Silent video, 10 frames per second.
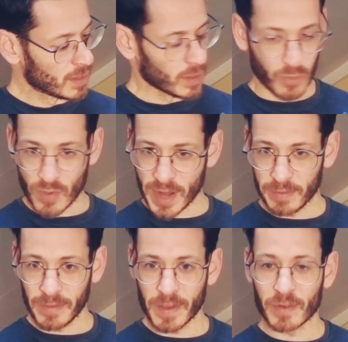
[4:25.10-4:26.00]
ring
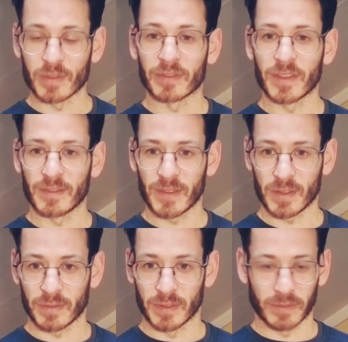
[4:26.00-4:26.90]
finger on the 5th
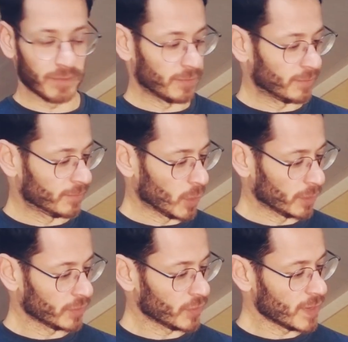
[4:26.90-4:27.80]
fret of the
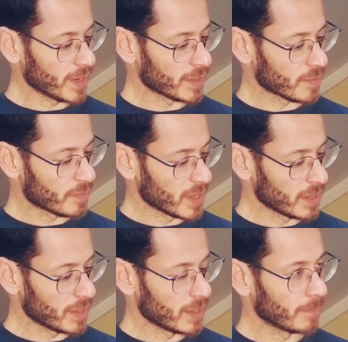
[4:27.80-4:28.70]
4th string, and the
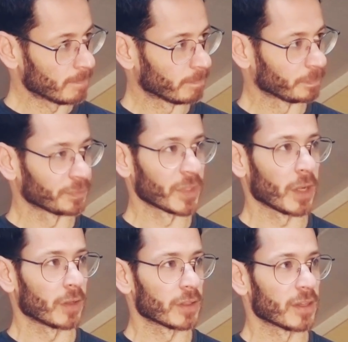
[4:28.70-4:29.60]
pinky
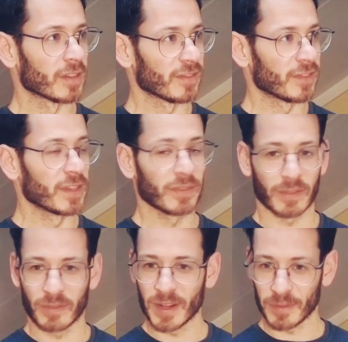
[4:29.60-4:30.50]
on the
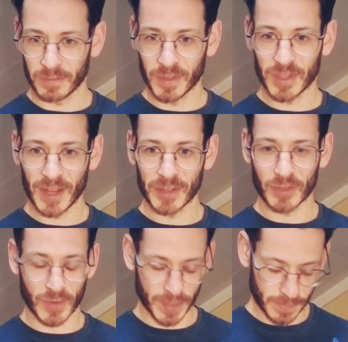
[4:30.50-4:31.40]
5th fret of the 2nd
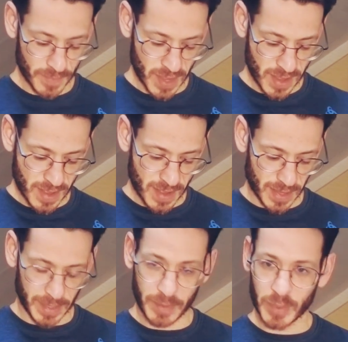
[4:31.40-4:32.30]
string,
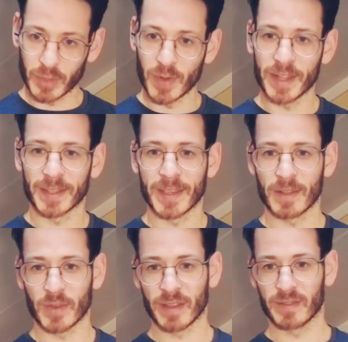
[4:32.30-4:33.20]
and in between
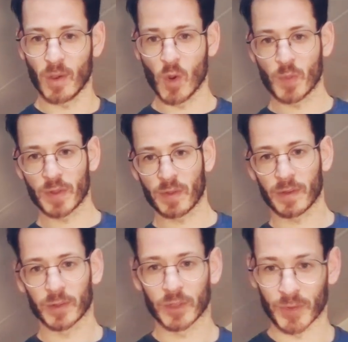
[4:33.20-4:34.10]
again we have the open
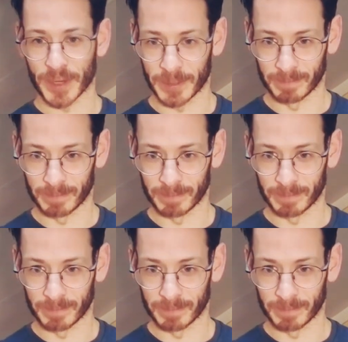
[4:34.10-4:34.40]
3rd string.